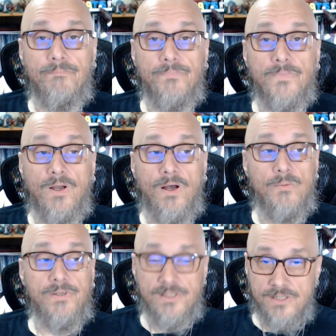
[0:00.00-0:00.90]
Um,
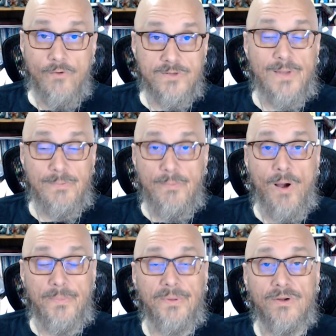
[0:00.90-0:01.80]
it doesn't always make me
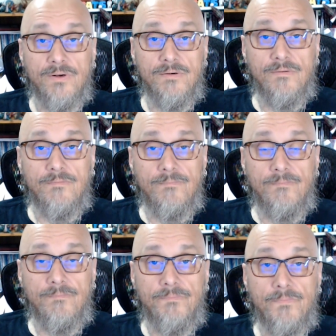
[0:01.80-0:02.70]
popular,
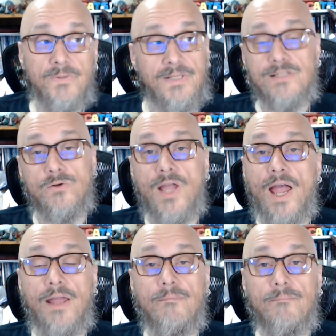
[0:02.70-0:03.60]
but that's
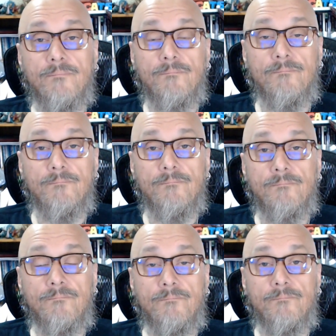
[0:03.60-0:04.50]
okay.
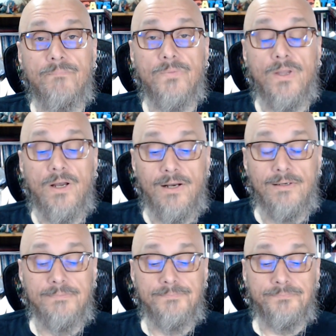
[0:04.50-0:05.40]

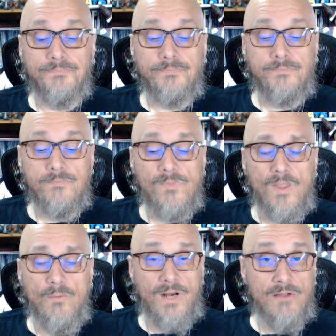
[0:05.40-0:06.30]
Um,
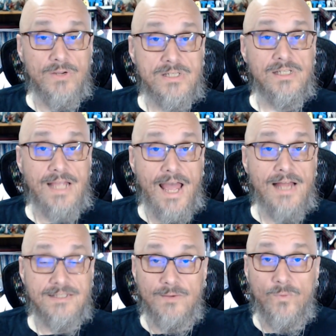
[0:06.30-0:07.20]
but I recently
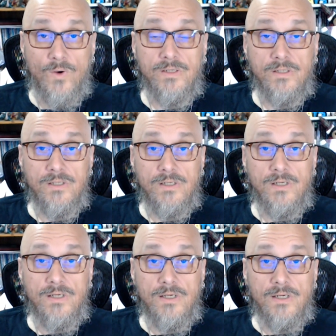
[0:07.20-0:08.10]
had someone
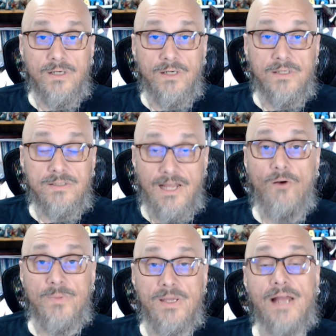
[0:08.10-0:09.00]
tell
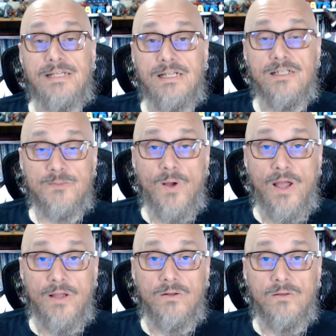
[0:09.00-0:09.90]
me I needed to
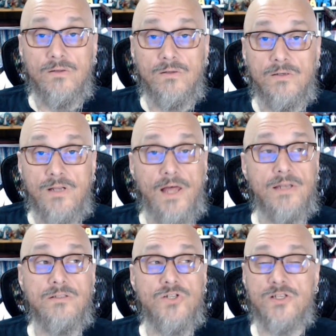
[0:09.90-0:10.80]
smile. Not
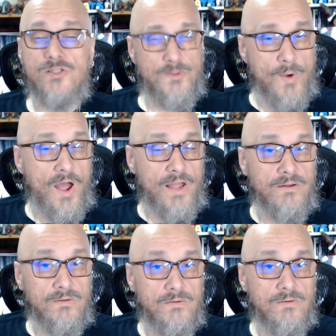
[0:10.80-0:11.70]
just smile,
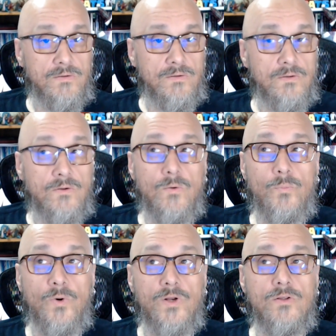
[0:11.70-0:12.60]

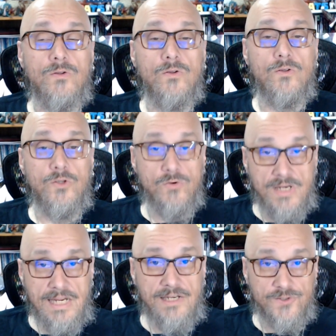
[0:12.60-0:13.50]
but you
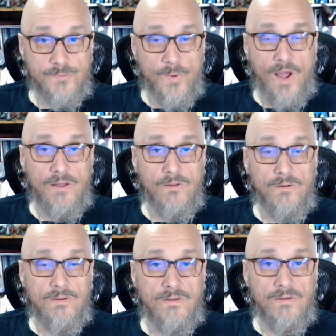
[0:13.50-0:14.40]
need to smile.
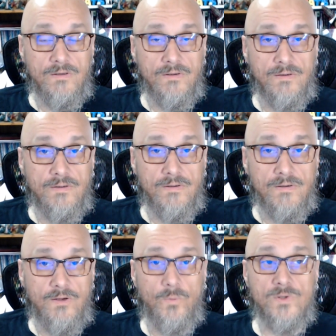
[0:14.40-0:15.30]

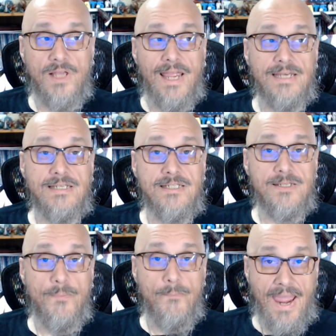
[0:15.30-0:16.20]
It was a
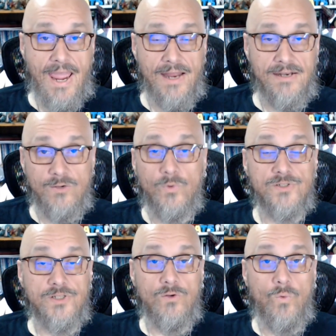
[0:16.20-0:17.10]
demand. It was
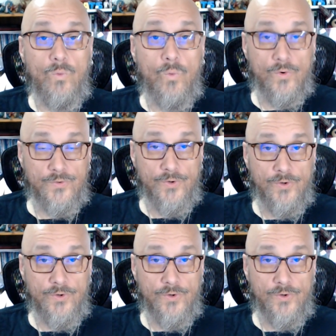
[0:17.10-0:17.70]
an order.